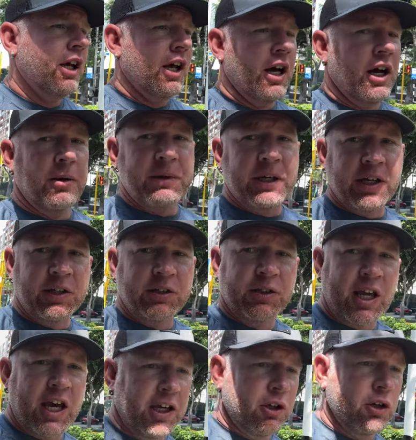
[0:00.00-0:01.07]
uh, because
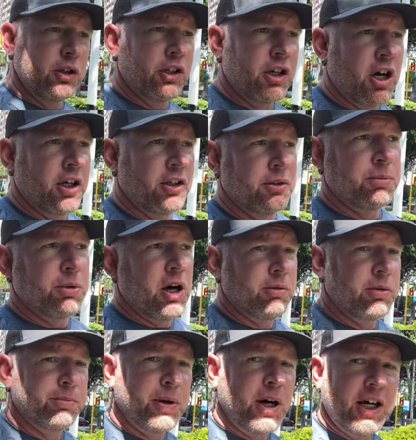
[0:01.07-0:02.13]
that could cause a
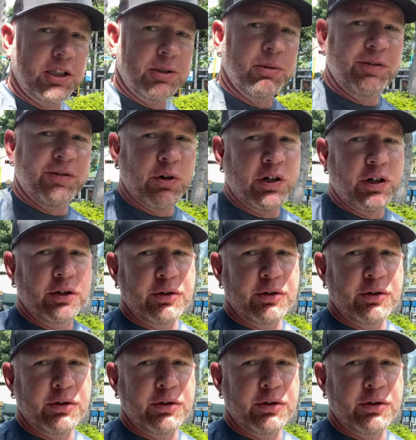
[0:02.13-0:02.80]
problem possibly for you.